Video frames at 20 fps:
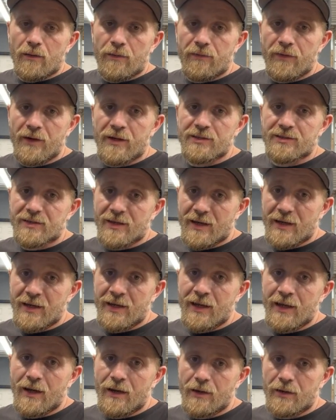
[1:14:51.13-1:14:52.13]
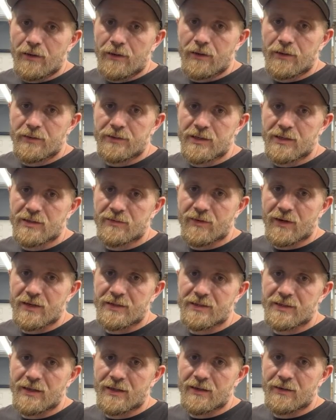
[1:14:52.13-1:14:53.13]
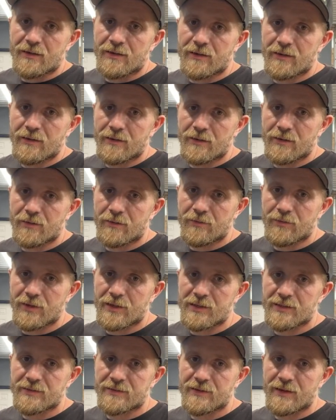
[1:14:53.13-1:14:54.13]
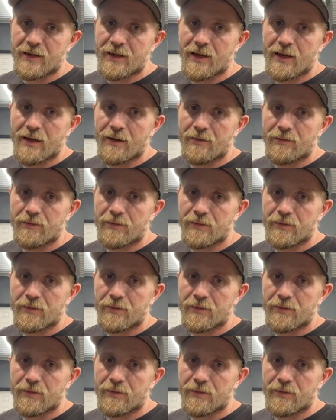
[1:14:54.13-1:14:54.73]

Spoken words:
Finish line, yeah. Just race it when it's, yeah.